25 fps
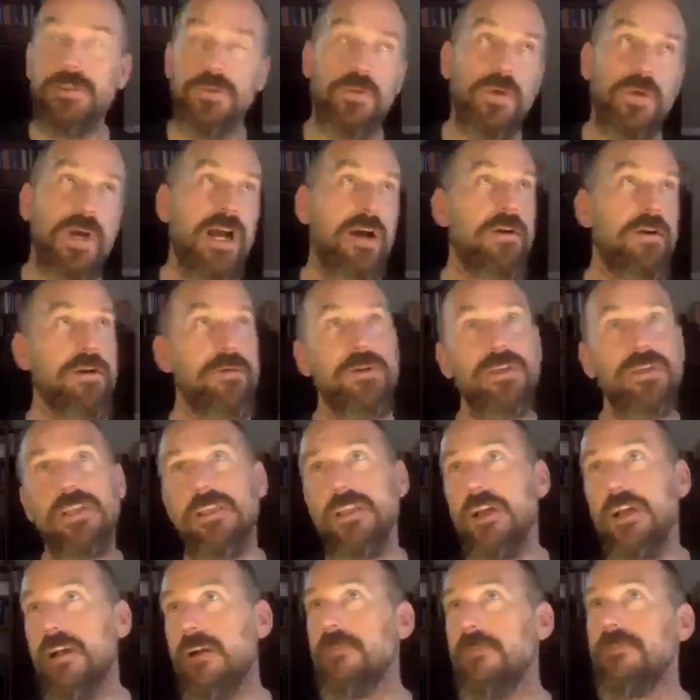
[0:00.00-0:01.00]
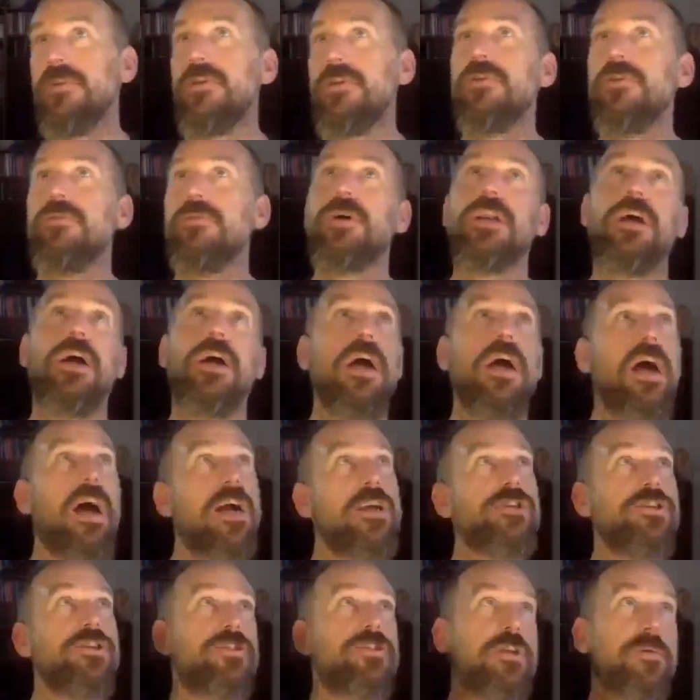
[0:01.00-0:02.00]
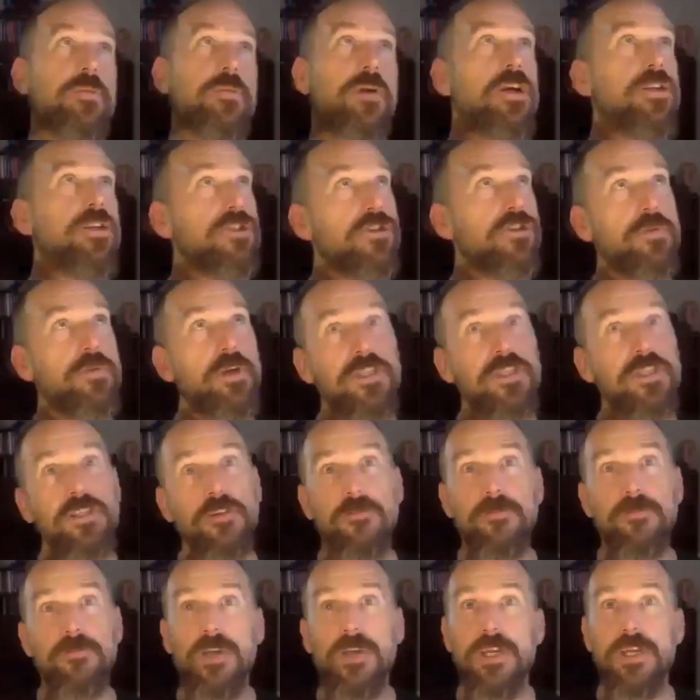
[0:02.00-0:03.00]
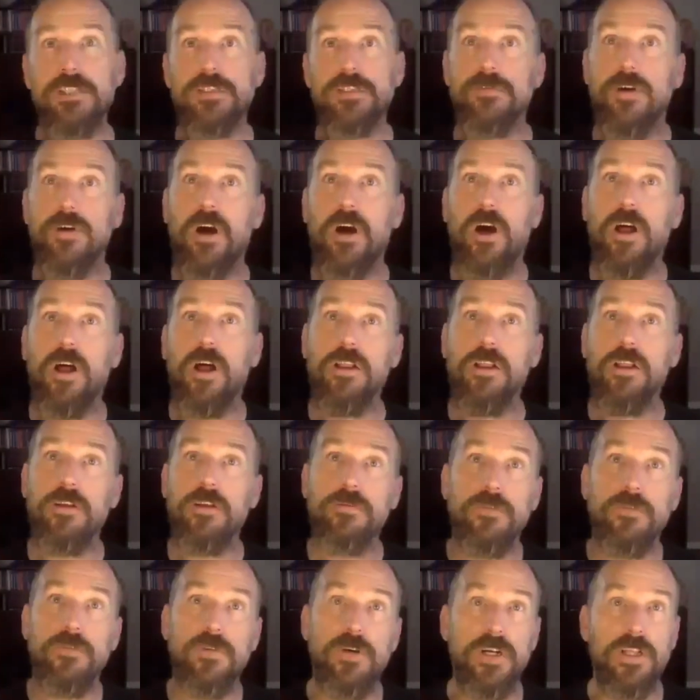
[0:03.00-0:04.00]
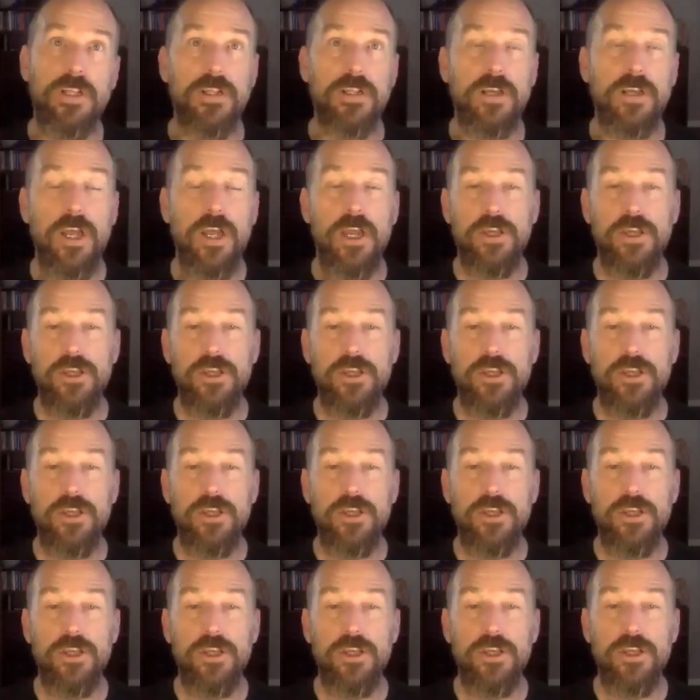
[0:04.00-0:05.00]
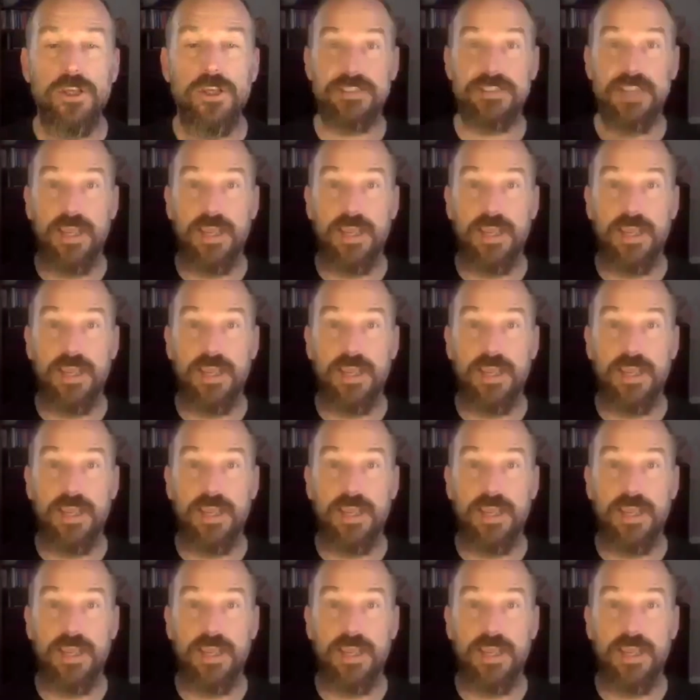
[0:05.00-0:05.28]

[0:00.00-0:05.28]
Wow, I really love you, but I'm not sure about the effects of olive oil. You can just